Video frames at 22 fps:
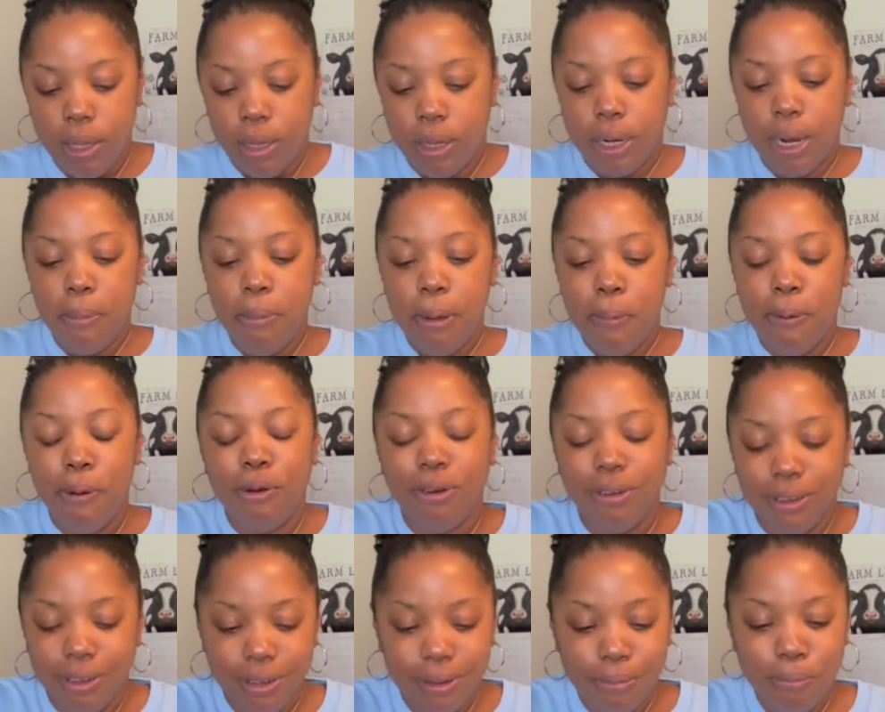Let me pull
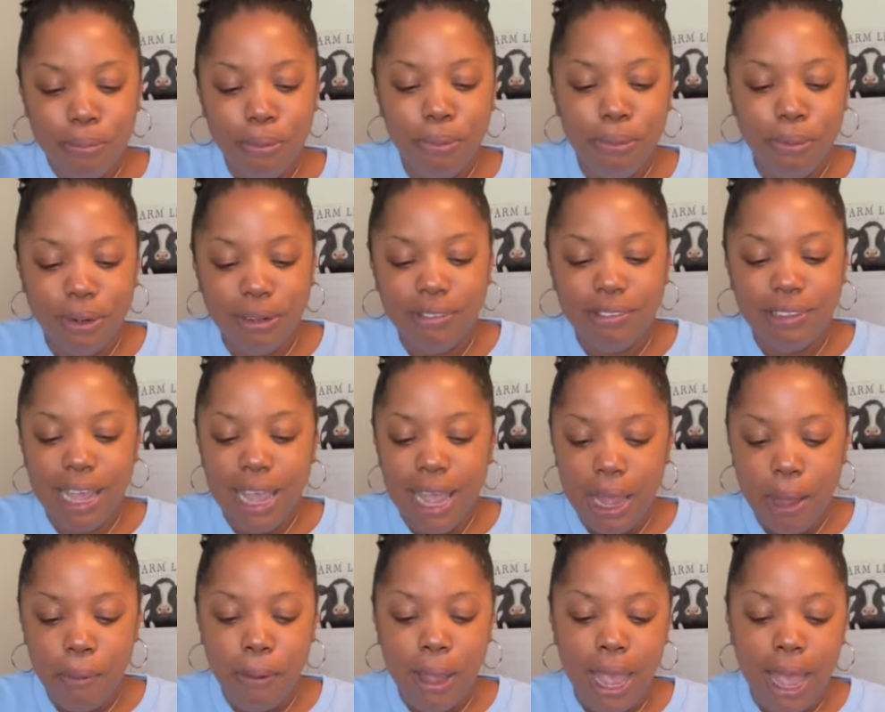the
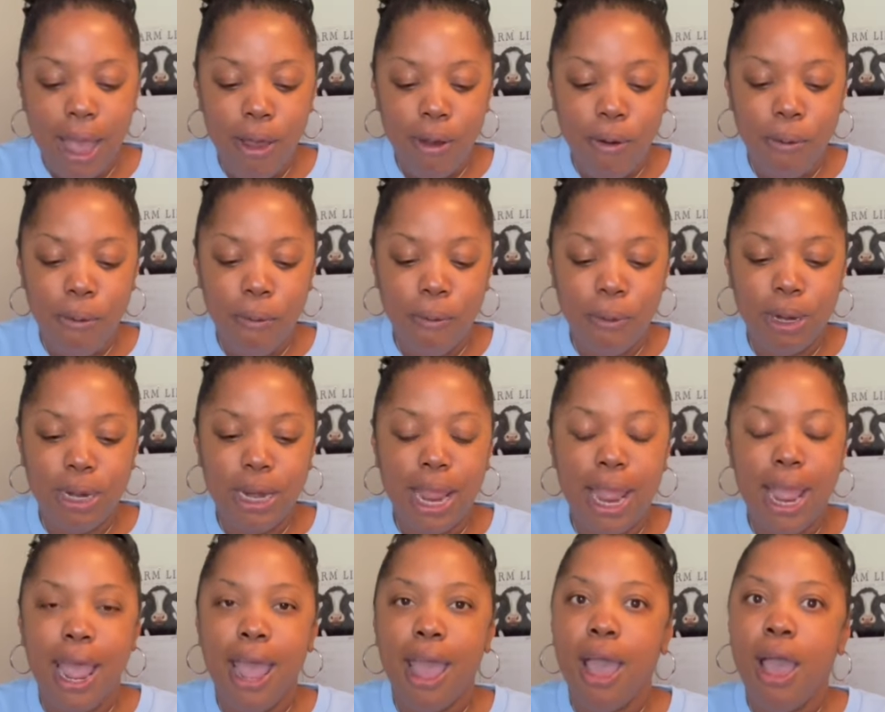tab out on
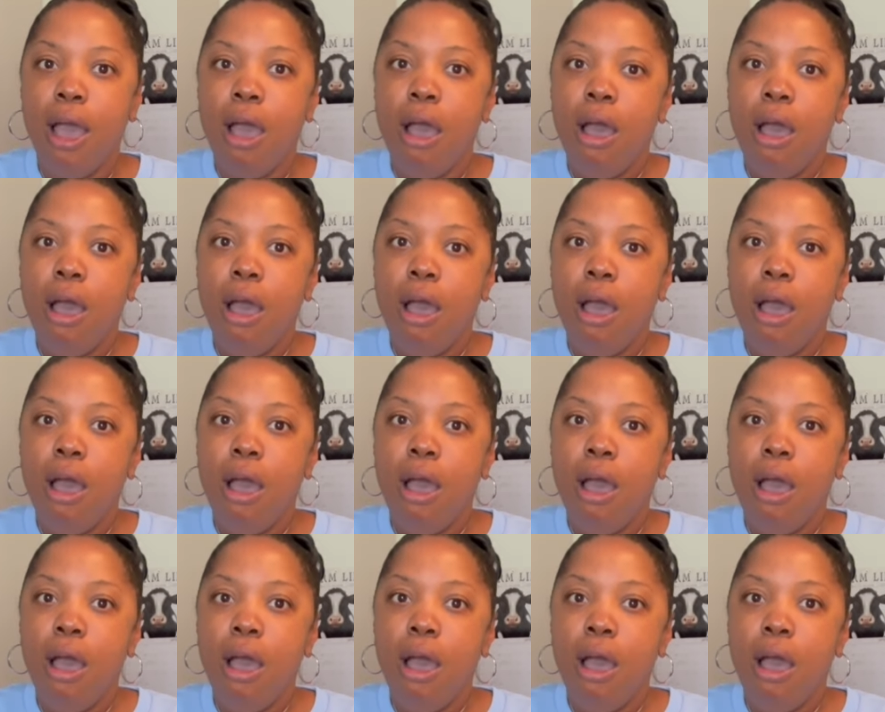that.